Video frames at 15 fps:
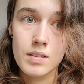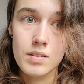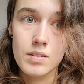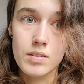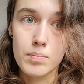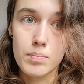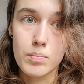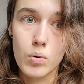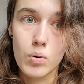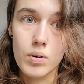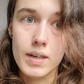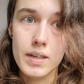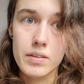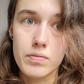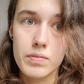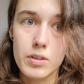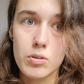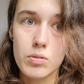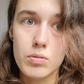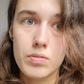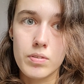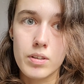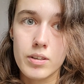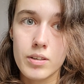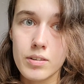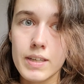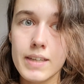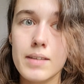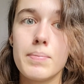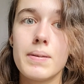the more it will
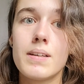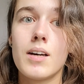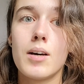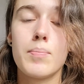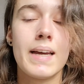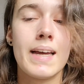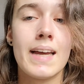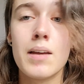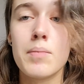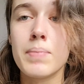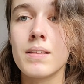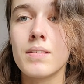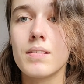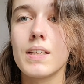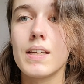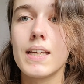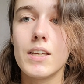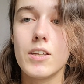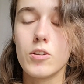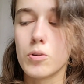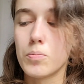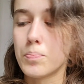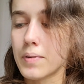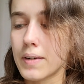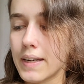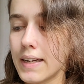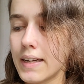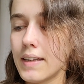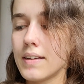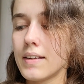slowly become a habit in your
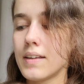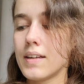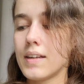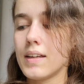brain